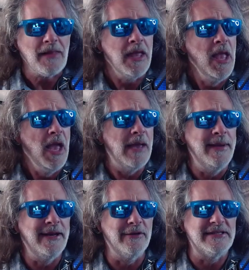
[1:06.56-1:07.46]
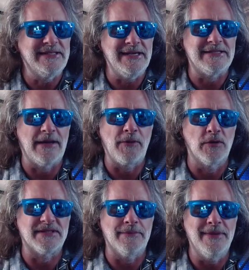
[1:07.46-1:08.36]
Immediately seeing something
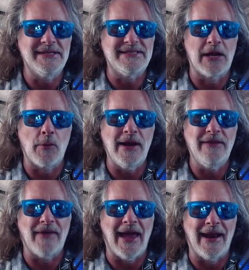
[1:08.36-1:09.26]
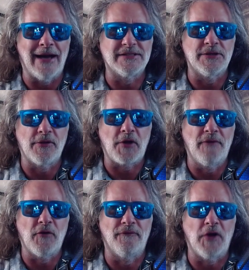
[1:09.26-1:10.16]
was amiss, they raided the henhouse under the
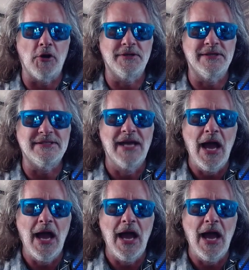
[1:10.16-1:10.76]
cover of darkness